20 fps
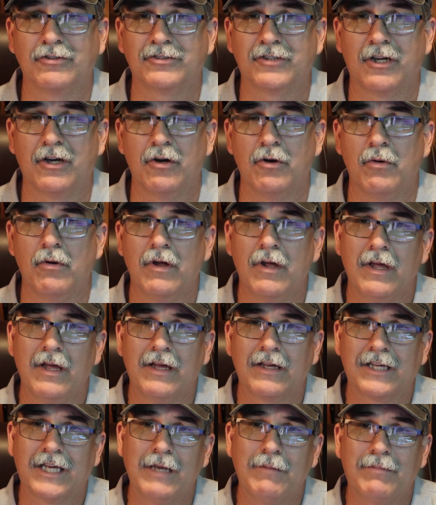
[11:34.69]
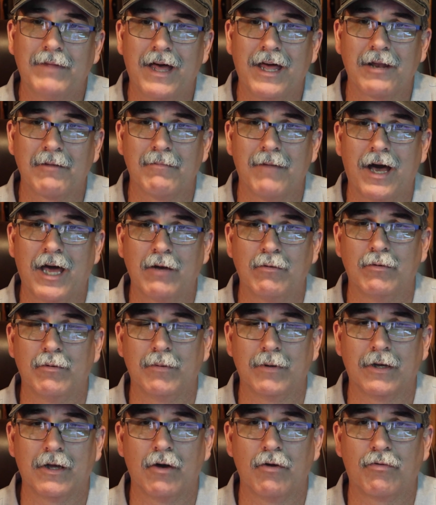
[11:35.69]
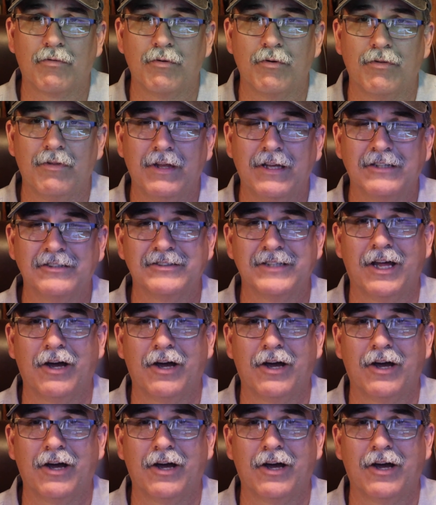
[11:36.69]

So keep that in mind when we go through this.